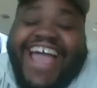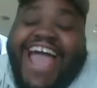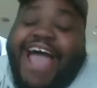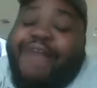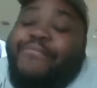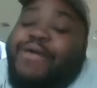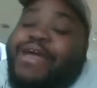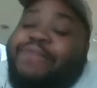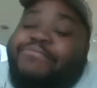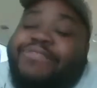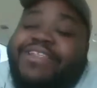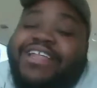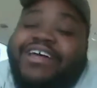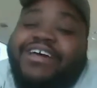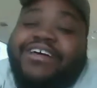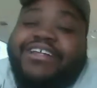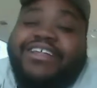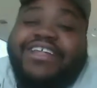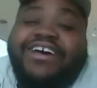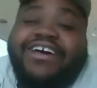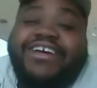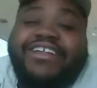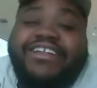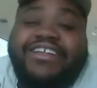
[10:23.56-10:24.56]
I mean,
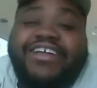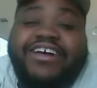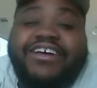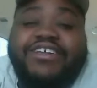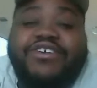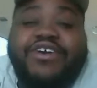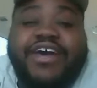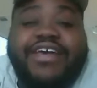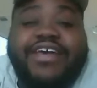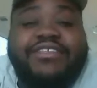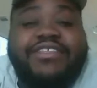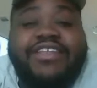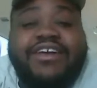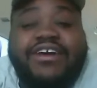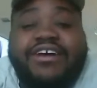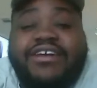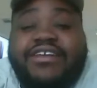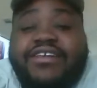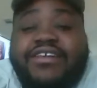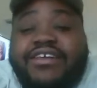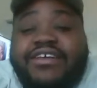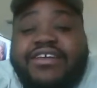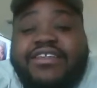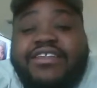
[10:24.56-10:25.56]
look.
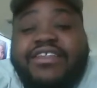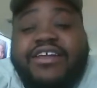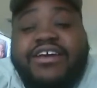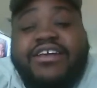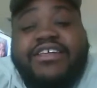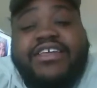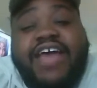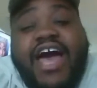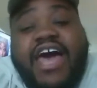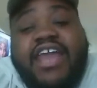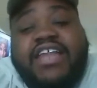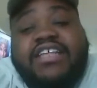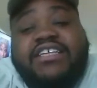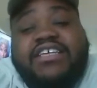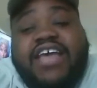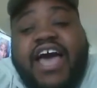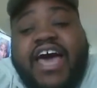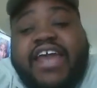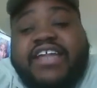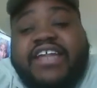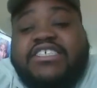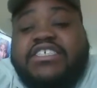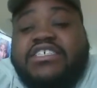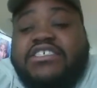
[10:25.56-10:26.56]

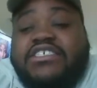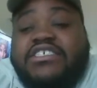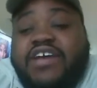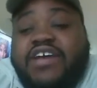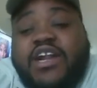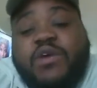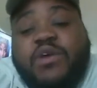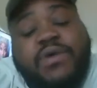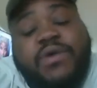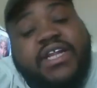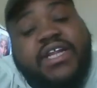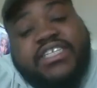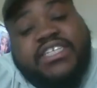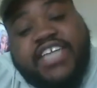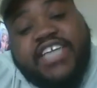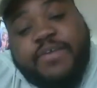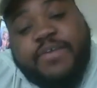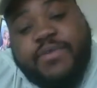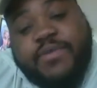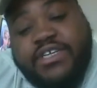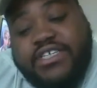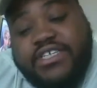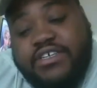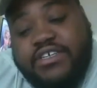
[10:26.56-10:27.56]
Giannis is trying to win the
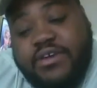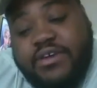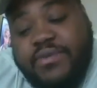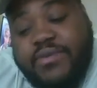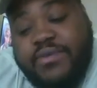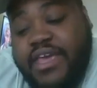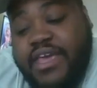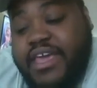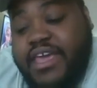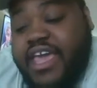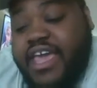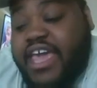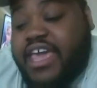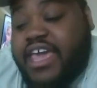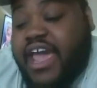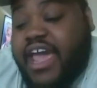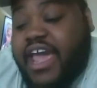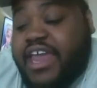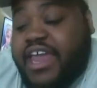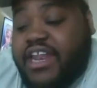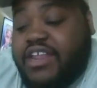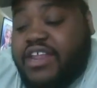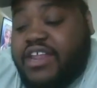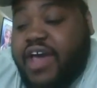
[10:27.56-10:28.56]
championship,
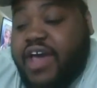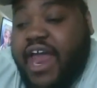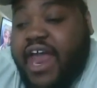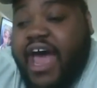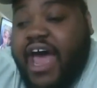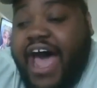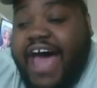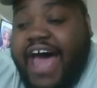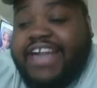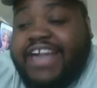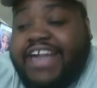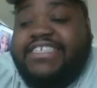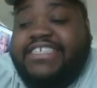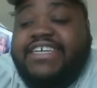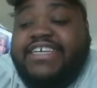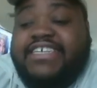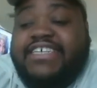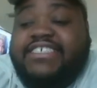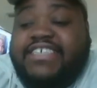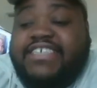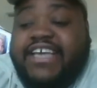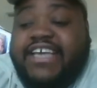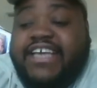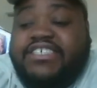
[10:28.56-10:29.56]
and you got to honestly
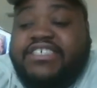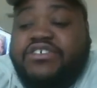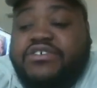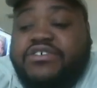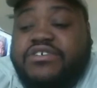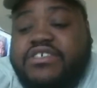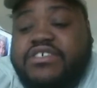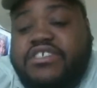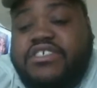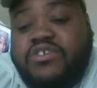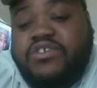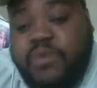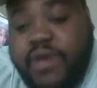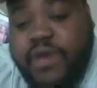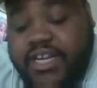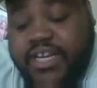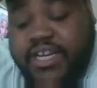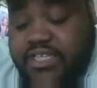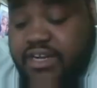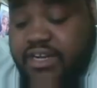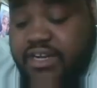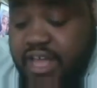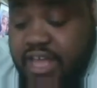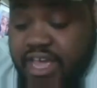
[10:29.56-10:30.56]
assess your
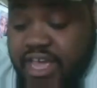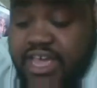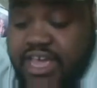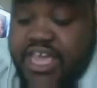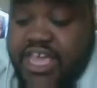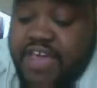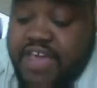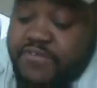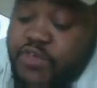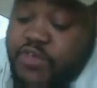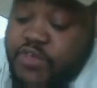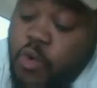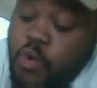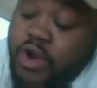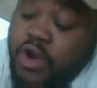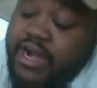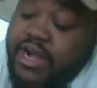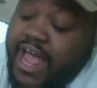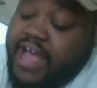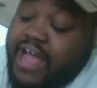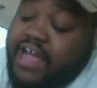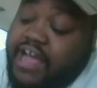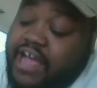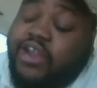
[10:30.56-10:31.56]
situation. If you are
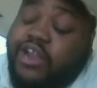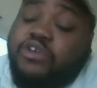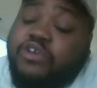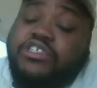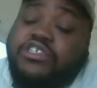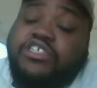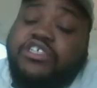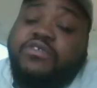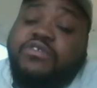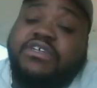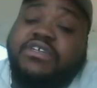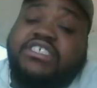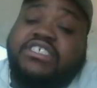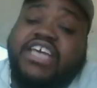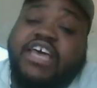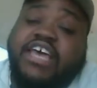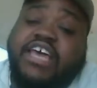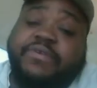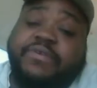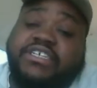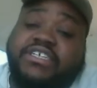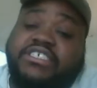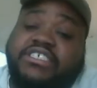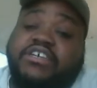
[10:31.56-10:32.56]
not close to a
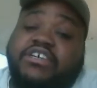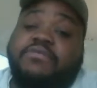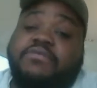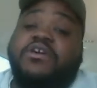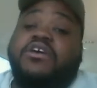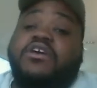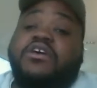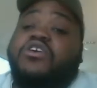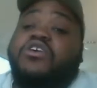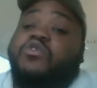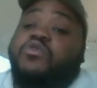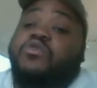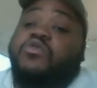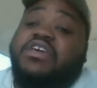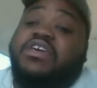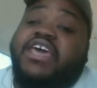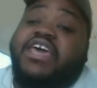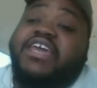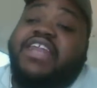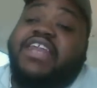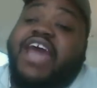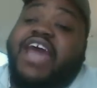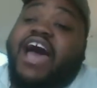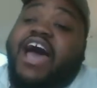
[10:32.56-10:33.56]
championship, you
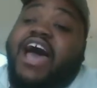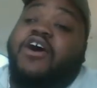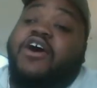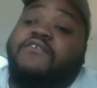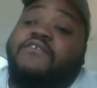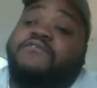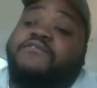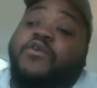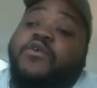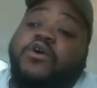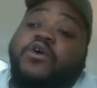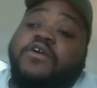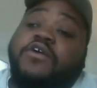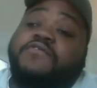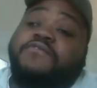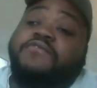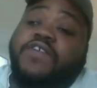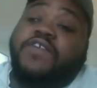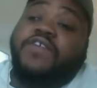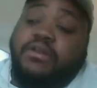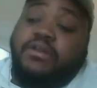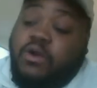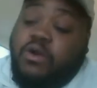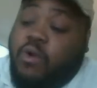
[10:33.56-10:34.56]
cannot afford for
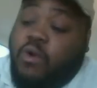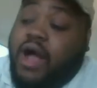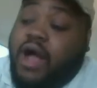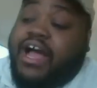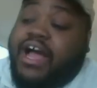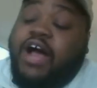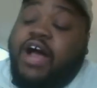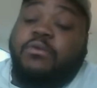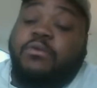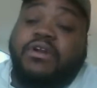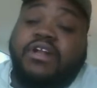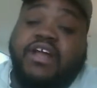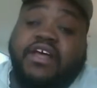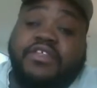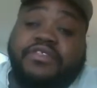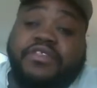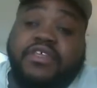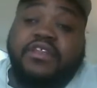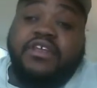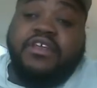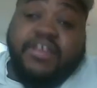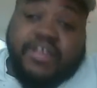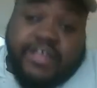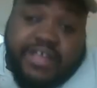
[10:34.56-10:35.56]
him to walk out with
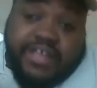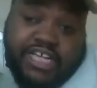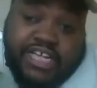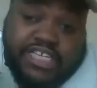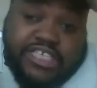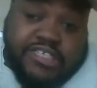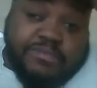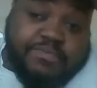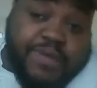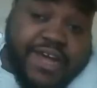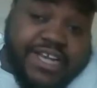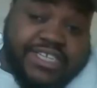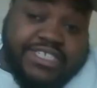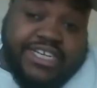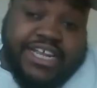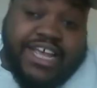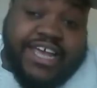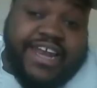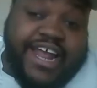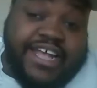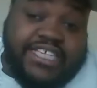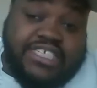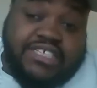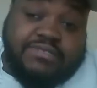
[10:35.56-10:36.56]
nothing, especially in
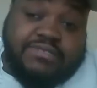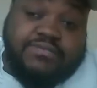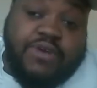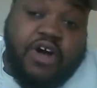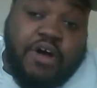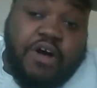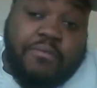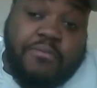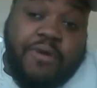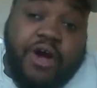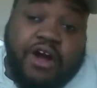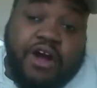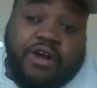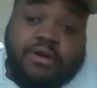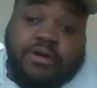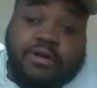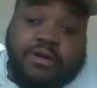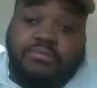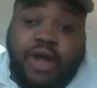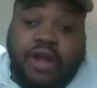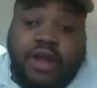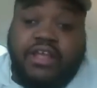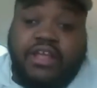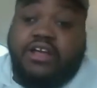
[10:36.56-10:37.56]
that small
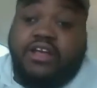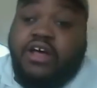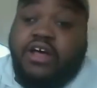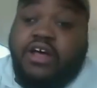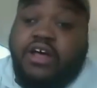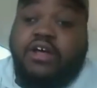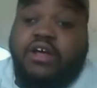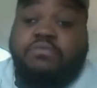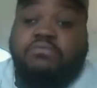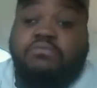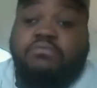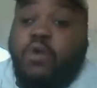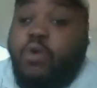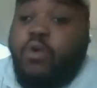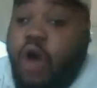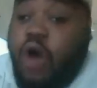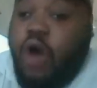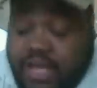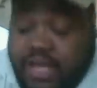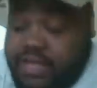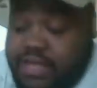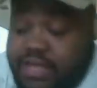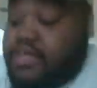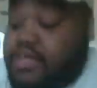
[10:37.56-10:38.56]
market called
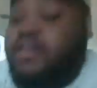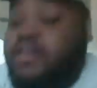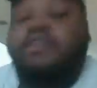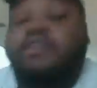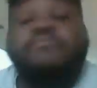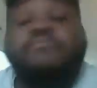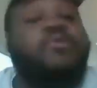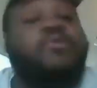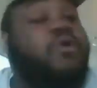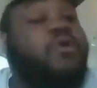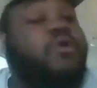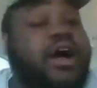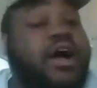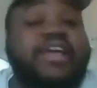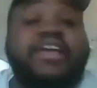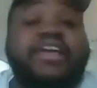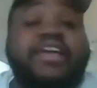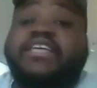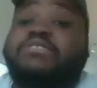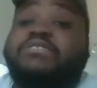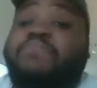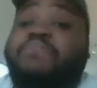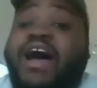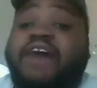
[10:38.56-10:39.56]
Milwaukee. Milwaukee is
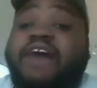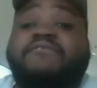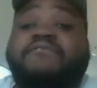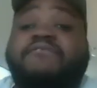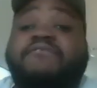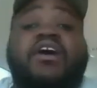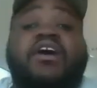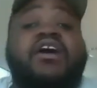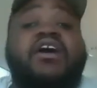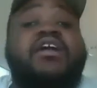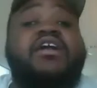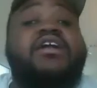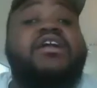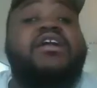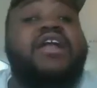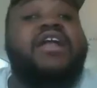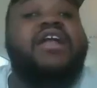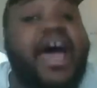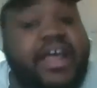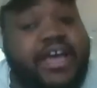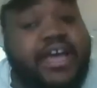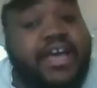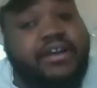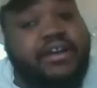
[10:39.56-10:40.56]

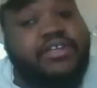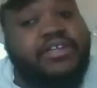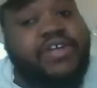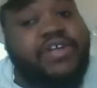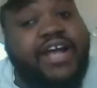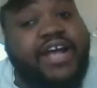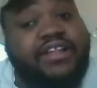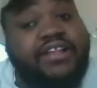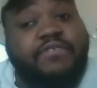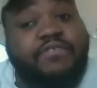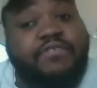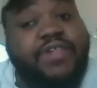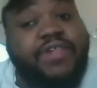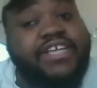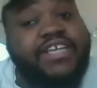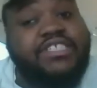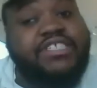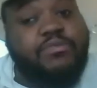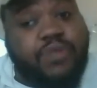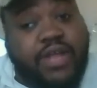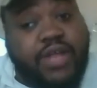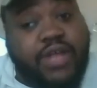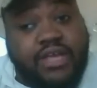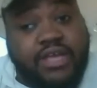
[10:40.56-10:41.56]
not an attractive place to
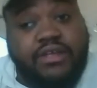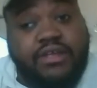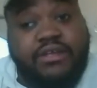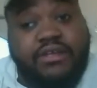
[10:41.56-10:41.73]
play.